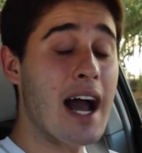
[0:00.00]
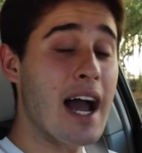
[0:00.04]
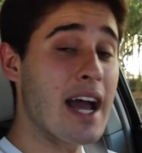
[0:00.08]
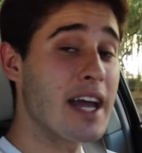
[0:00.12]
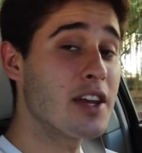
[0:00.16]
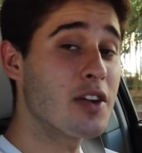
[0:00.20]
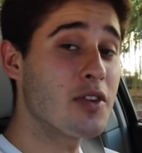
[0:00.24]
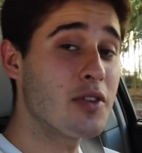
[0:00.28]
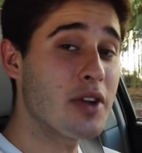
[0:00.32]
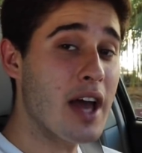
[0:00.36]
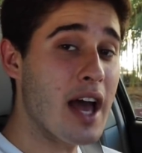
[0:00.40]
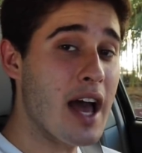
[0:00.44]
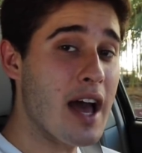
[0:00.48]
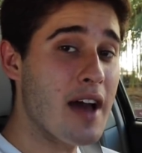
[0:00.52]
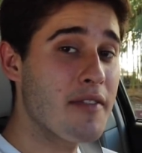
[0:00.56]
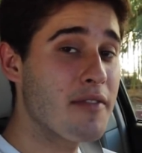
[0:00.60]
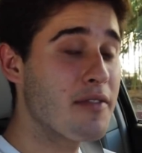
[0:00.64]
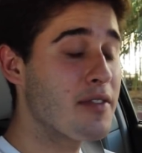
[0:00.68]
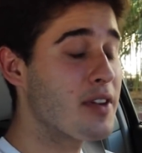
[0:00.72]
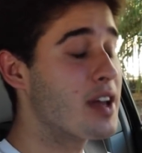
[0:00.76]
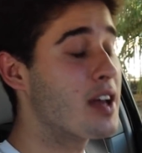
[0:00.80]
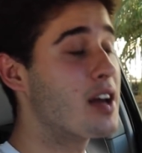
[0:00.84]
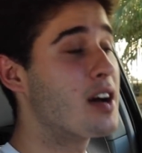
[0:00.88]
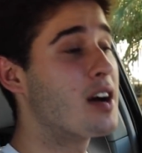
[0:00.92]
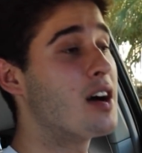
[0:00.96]
I don't have
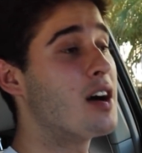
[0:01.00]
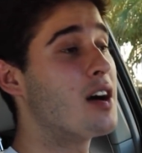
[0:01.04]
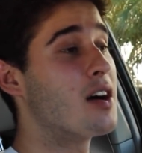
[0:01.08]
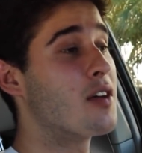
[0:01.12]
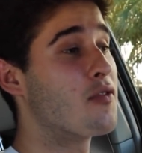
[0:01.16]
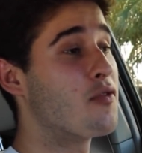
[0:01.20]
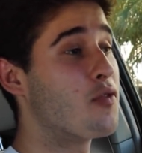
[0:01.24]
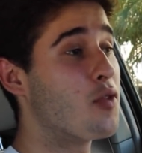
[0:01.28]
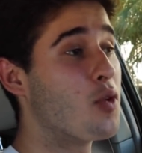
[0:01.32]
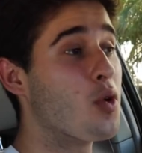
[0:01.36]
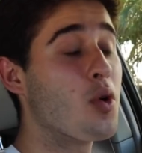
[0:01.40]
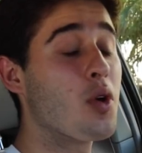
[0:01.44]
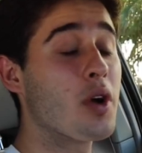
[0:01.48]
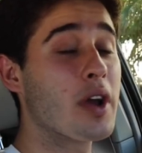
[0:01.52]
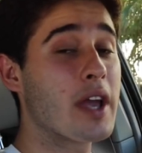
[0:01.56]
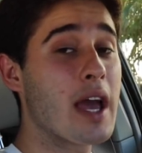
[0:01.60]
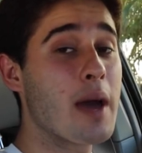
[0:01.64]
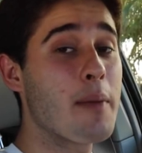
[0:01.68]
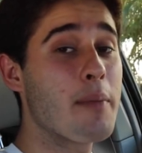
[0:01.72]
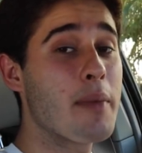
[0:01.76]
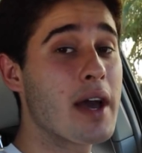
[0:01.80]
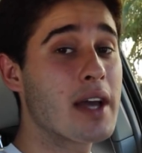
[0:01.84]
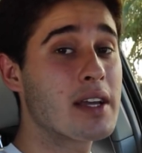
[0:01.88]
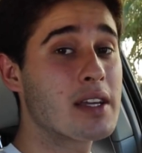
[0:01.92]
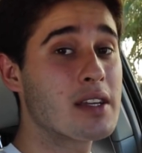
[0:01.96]
a full
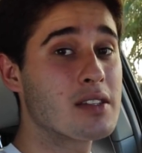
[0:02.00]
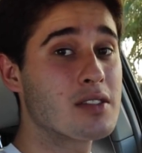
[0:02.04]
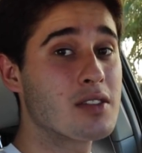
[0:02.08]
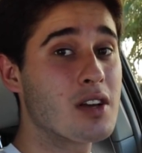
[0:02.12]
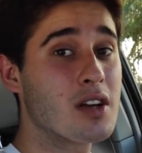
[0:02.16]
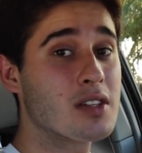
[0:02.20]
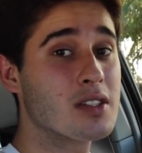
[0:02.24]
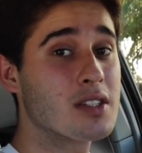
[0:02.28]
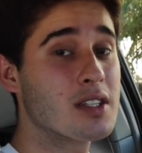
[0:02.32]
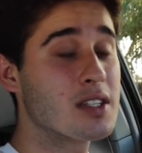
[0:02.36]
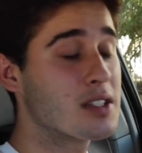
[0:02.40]
catback exhaust